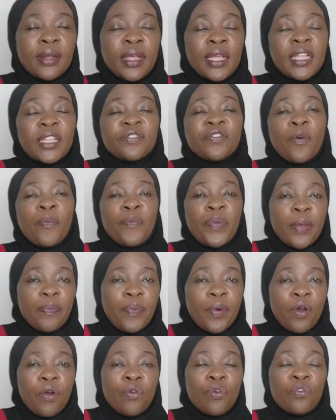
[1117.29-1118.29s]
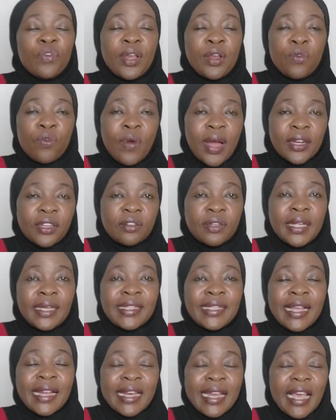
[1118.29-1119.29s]
It's for people who really want to take
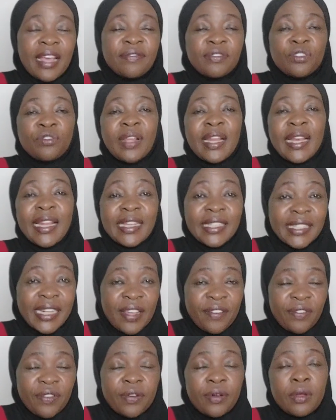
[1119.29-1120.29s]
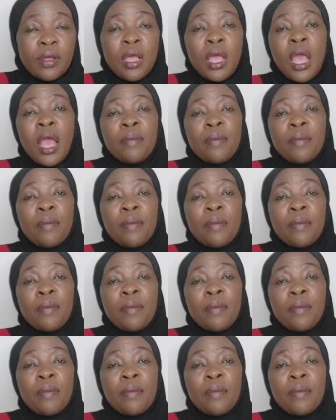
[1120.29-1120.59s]
their lives to the next level.